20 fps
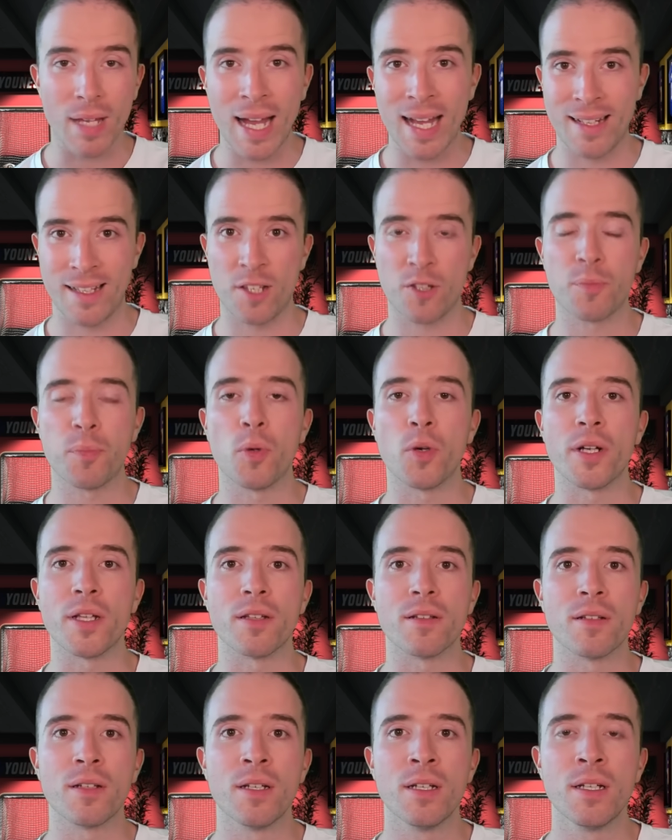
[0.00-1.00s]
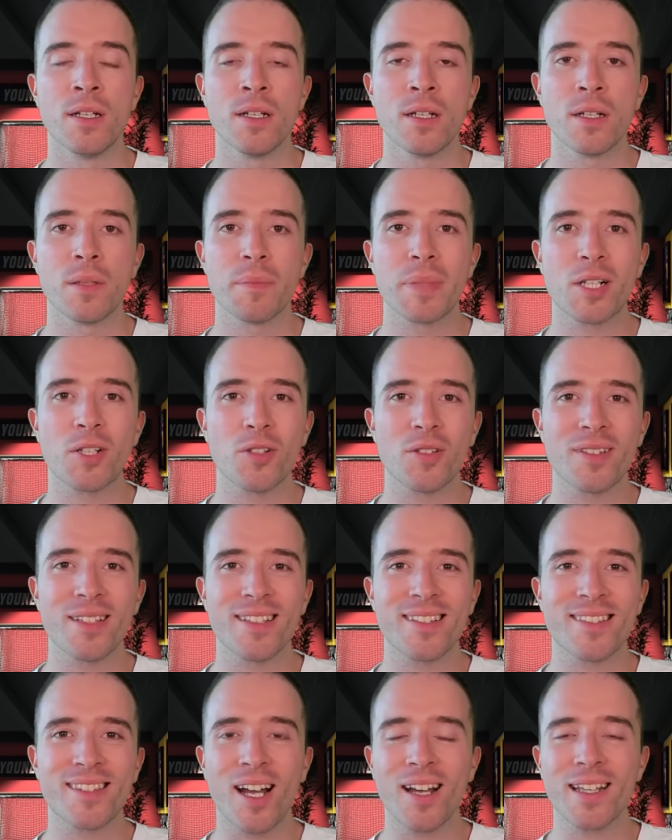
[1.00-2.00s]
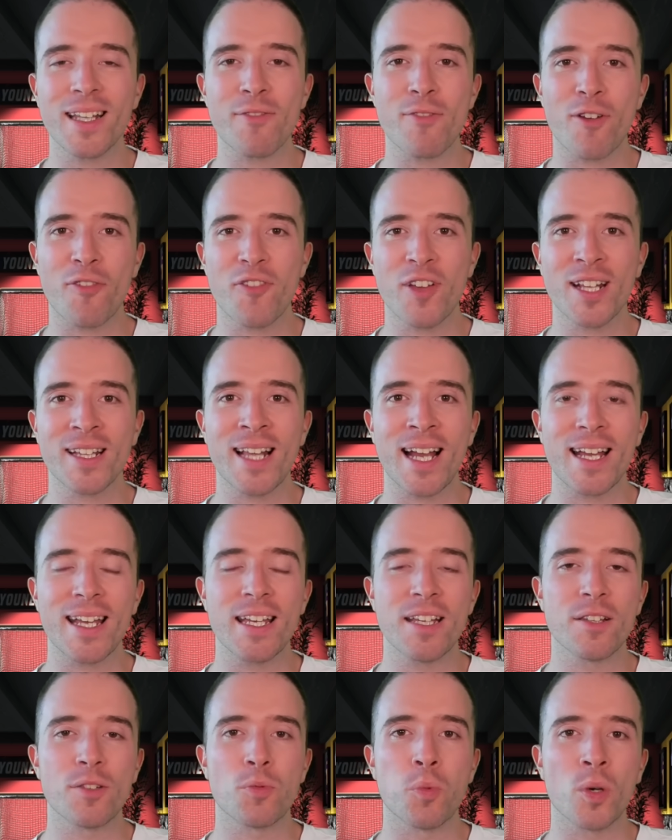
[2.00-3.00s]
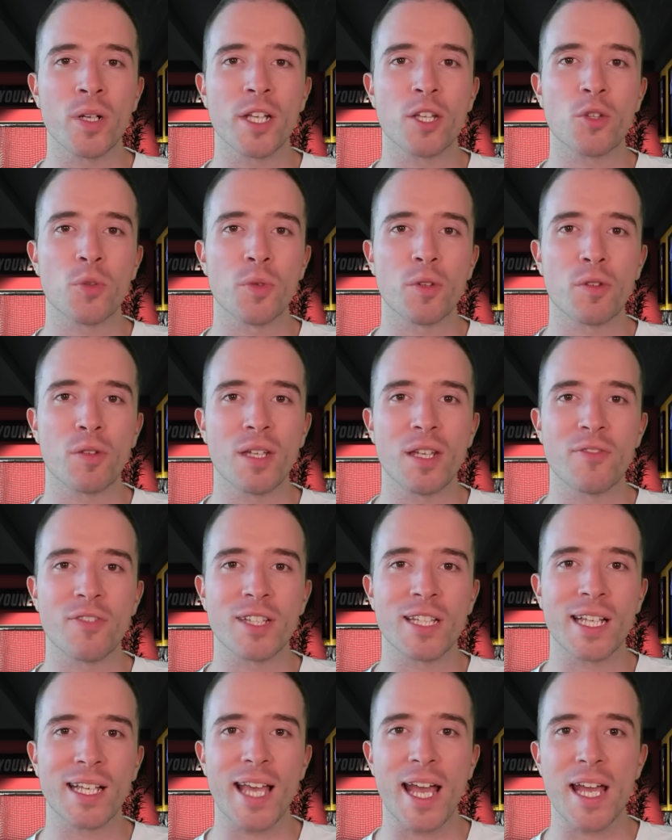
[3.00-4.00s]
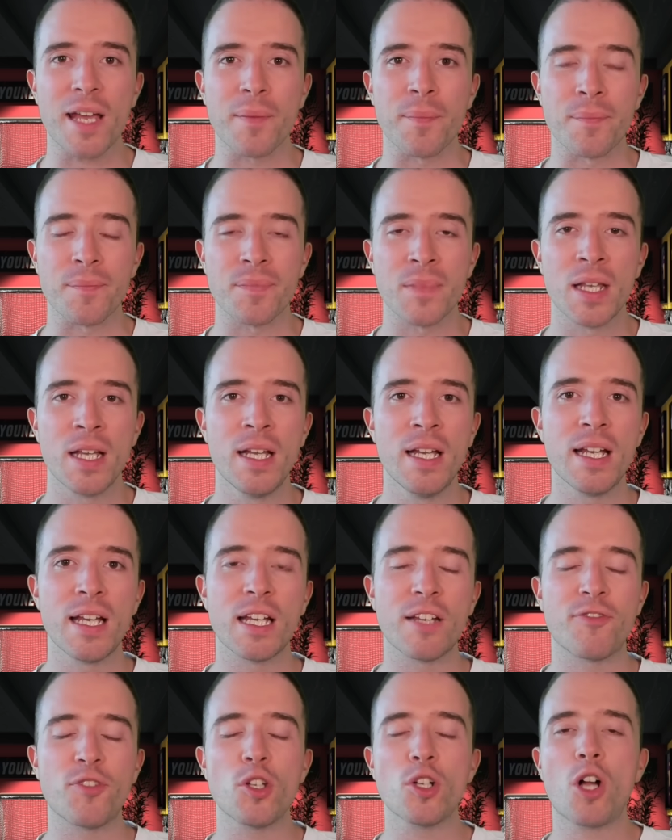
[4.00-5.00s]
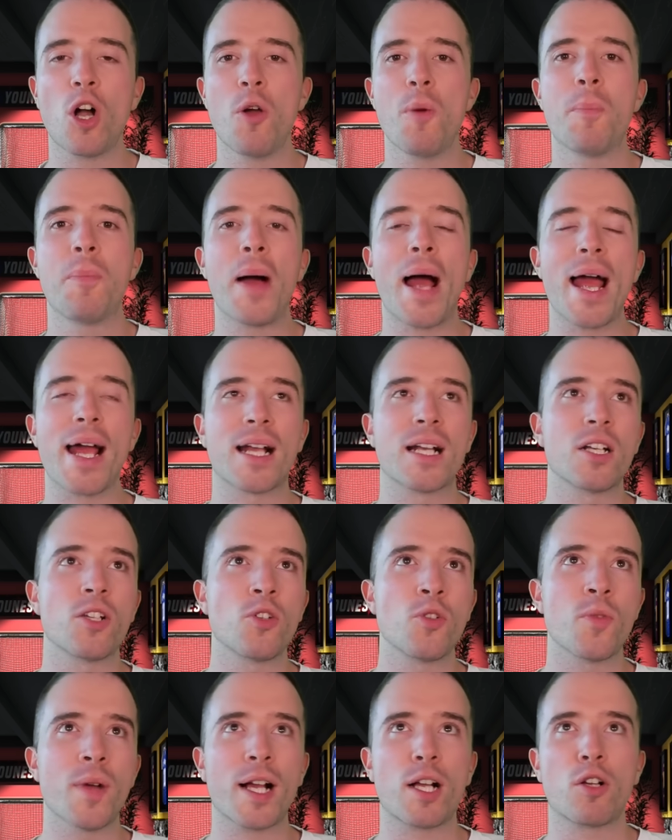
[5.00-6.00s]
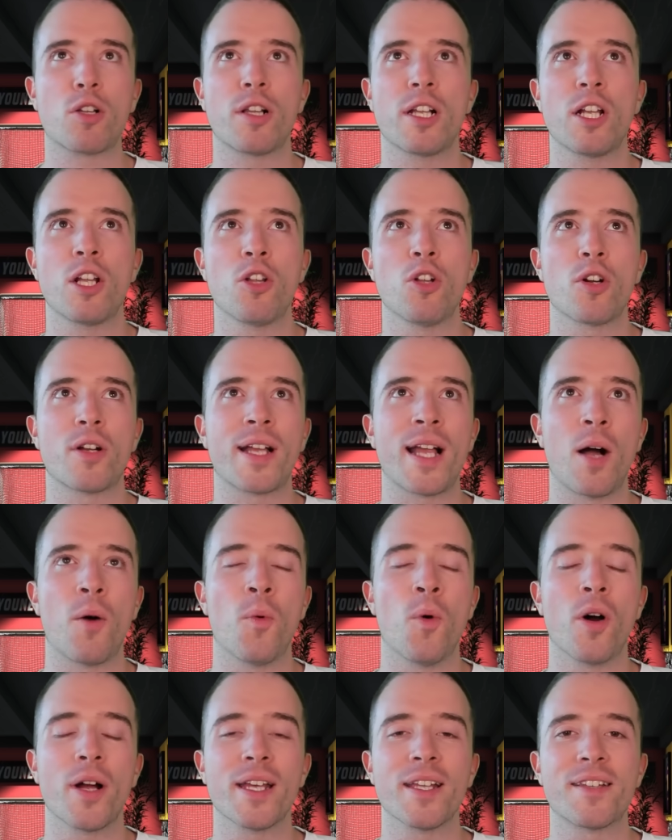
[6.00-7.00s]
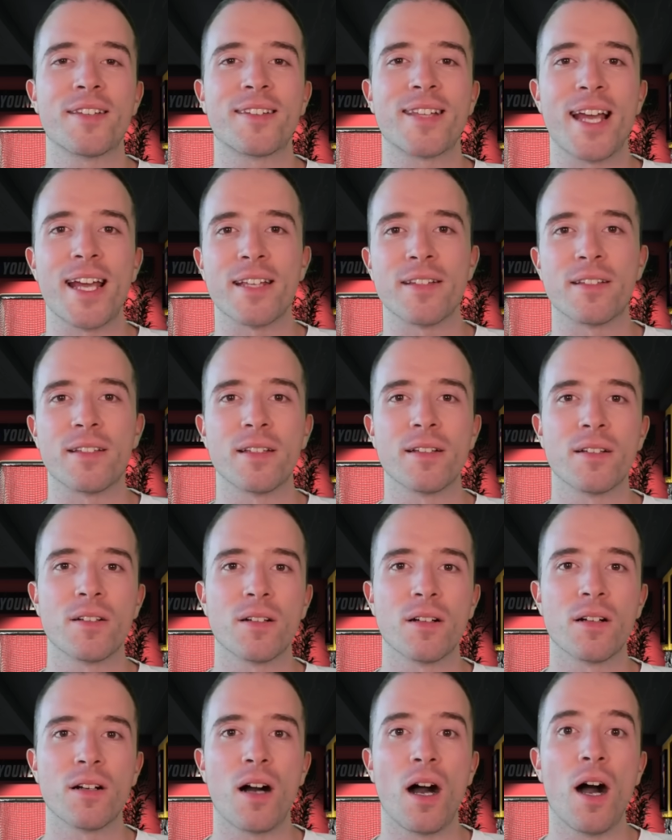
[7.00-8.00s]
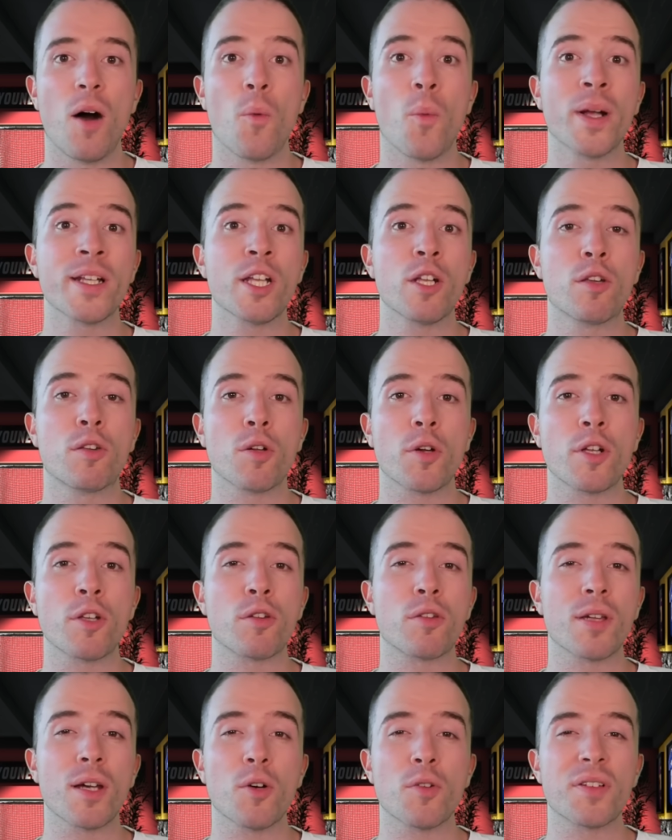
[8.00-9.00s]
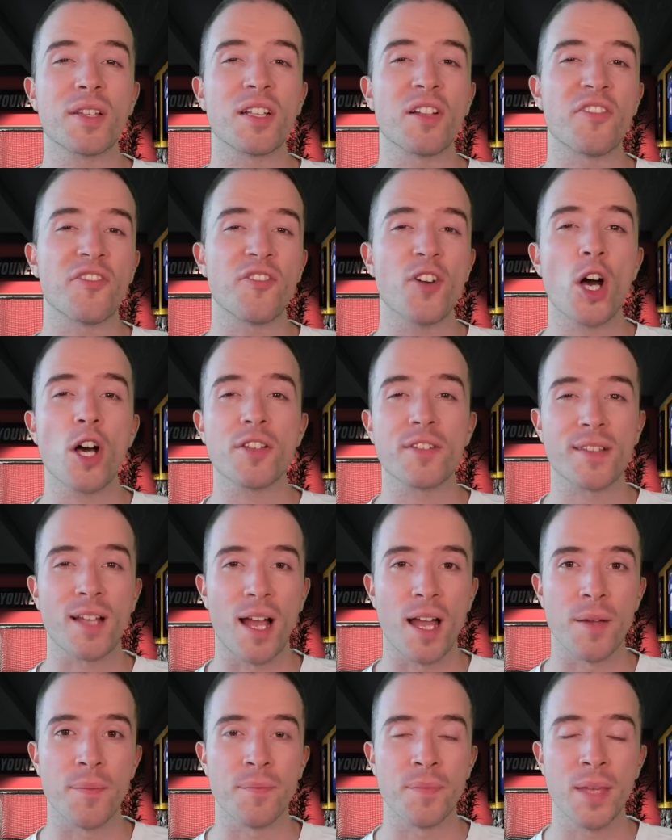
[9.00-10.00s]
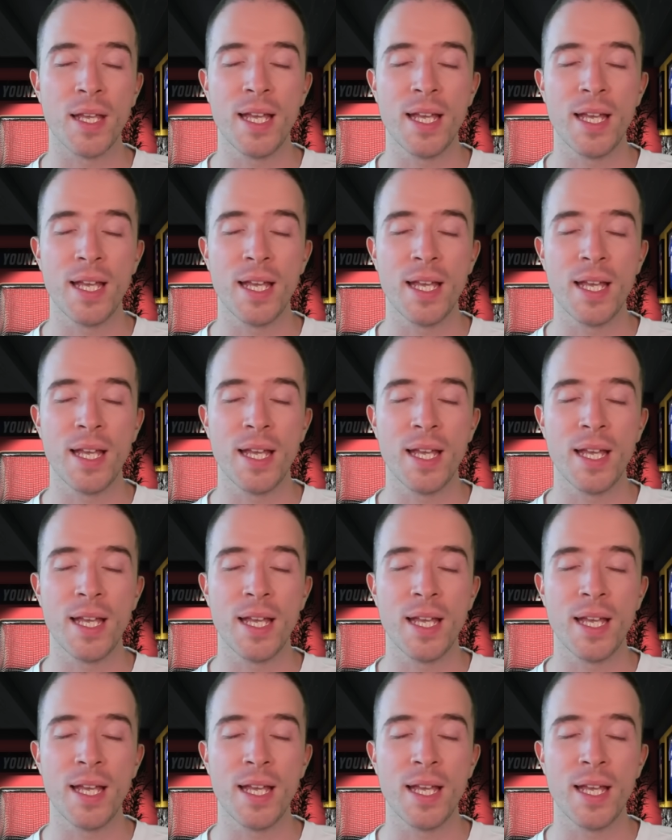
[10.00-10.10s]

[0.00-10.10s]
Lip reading: at this point, because he's done everything that he's wanted to achieve in the game. If you go back and you actually look at what he said when he joined Chelsea the first time,